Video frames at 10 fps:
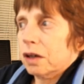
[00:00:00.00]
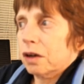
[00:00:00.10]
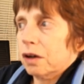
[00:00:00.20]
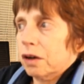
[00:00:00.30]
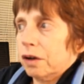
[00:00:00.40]

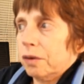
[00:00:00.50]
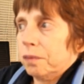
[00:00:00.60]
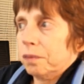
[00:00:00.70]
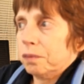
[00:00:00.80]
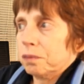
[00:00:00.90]

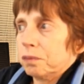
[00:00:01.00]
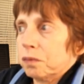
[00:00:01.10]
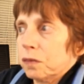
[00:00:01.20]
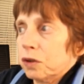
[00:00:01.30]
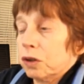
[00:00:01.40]

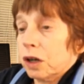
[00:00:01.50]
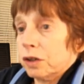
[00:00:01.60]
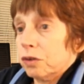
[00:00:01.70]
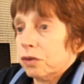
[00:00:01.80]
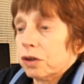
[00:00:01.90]
Should I
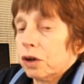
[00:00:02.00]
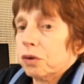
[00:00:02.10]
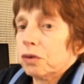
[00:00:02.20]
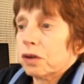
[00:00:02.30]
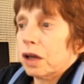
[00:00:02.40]
use
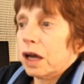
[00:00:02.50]
those?